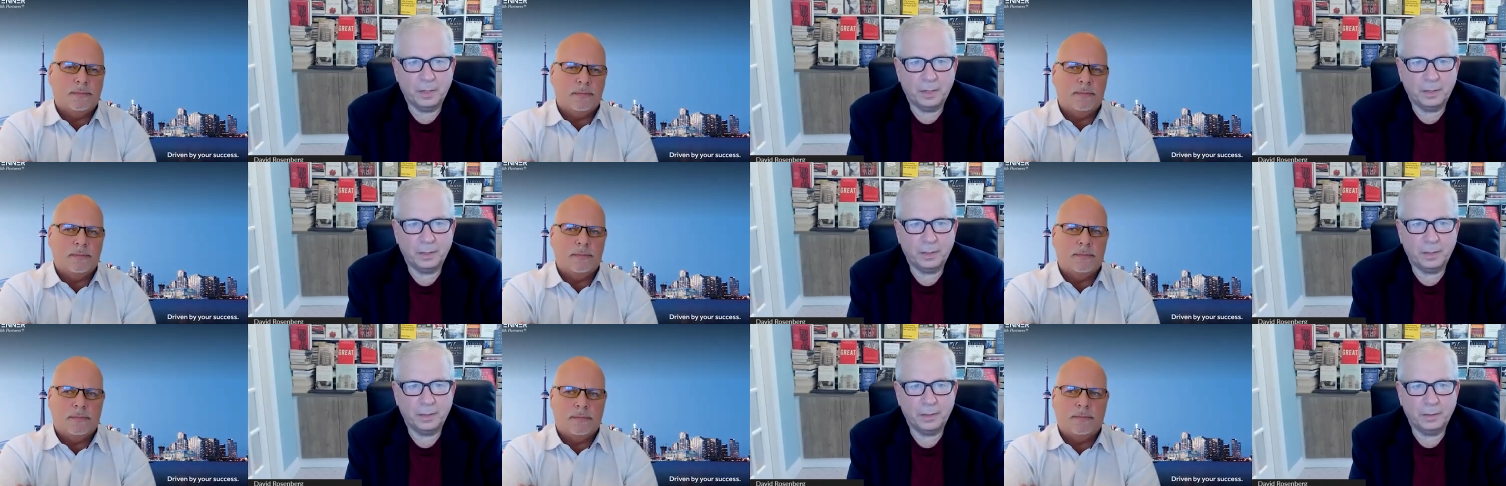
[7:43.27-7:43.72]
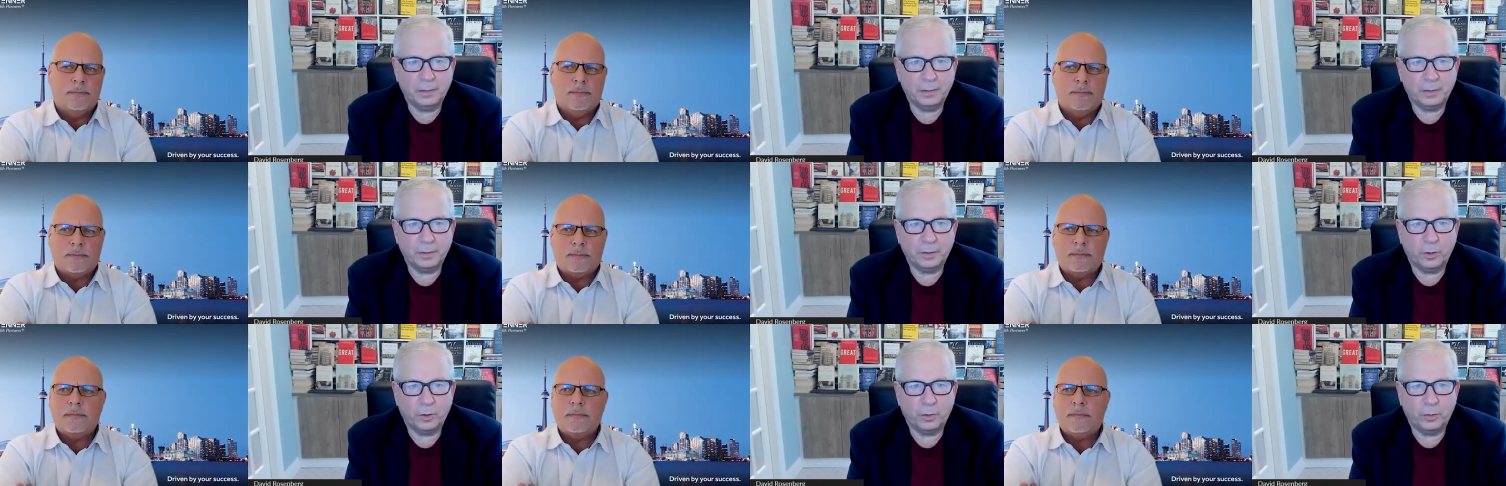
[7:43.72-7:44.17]
Speaker 1: uh,
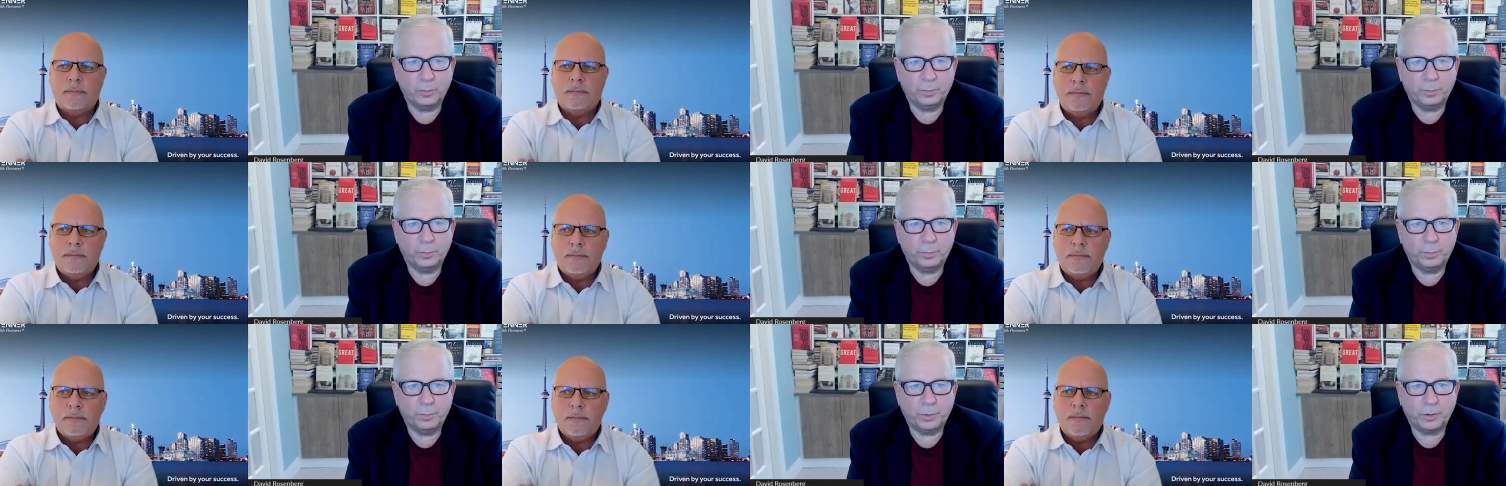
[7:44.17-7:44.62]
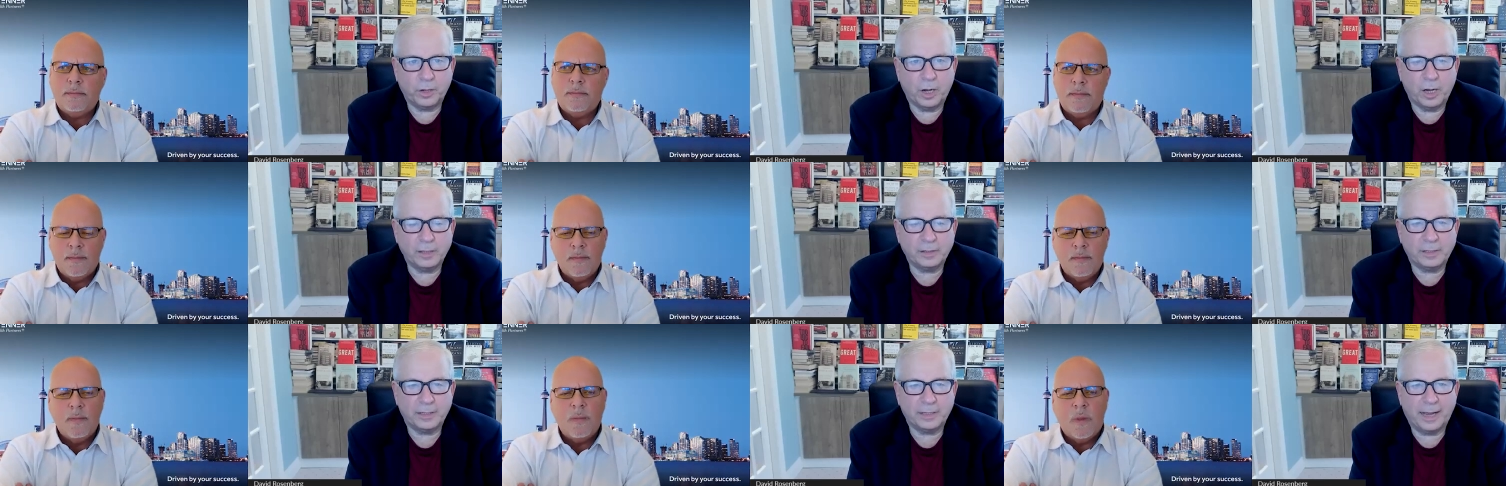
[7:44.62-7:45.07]
you know
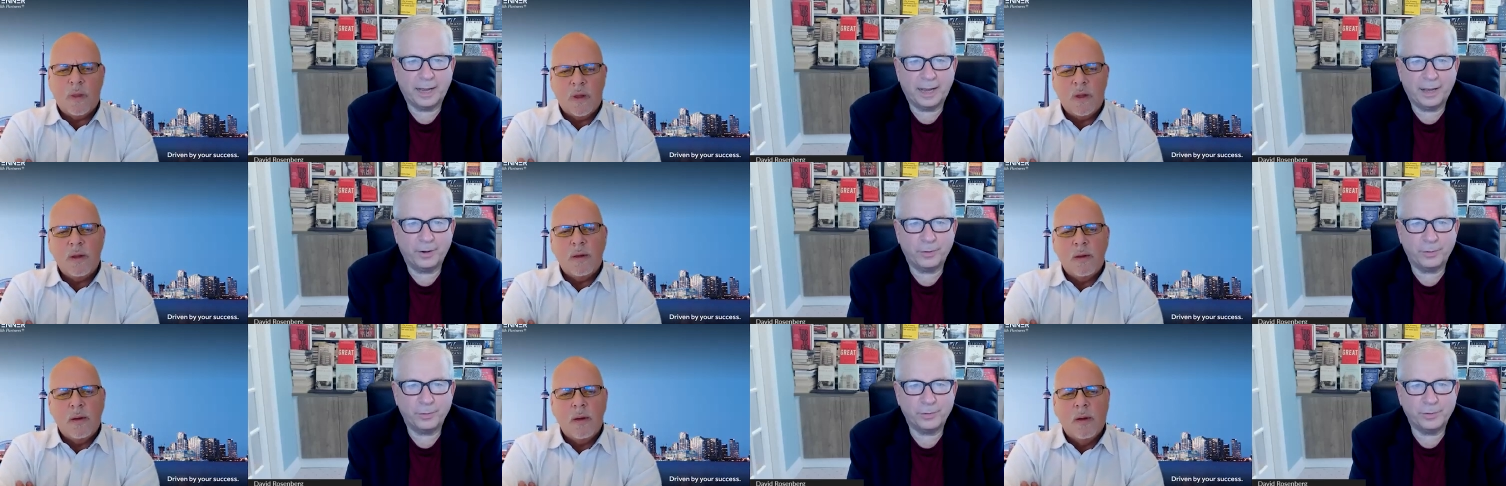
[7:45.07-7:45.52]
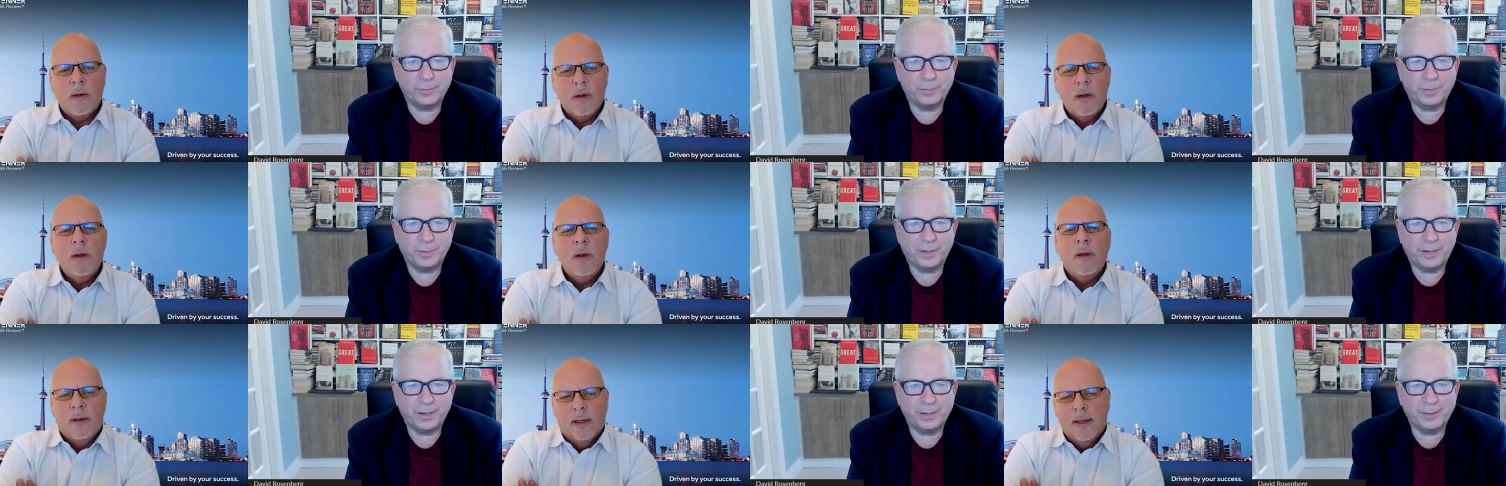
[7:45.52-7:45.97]
prognosticators
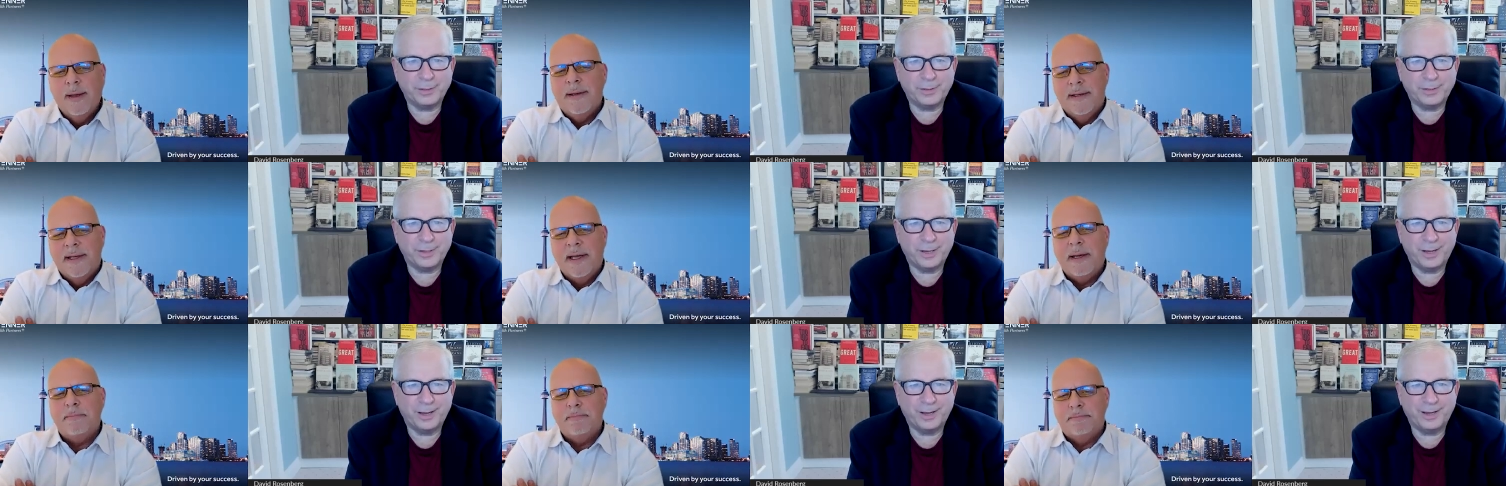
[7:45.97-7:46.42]
because uh,